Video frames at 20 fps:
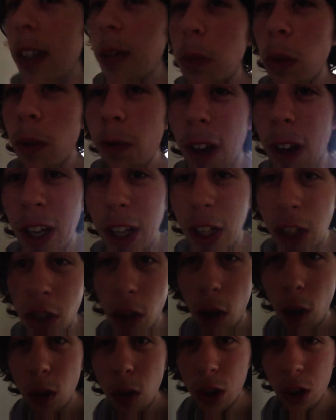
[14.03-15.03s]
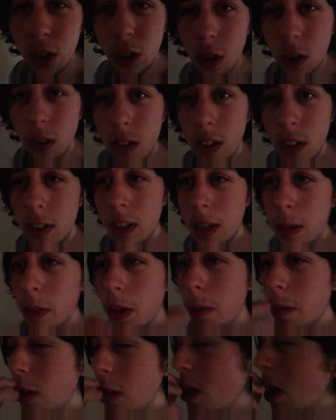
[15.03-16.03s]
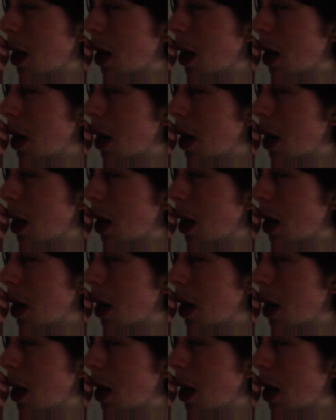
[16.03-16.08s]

some more funky soldiers onto Samtime News.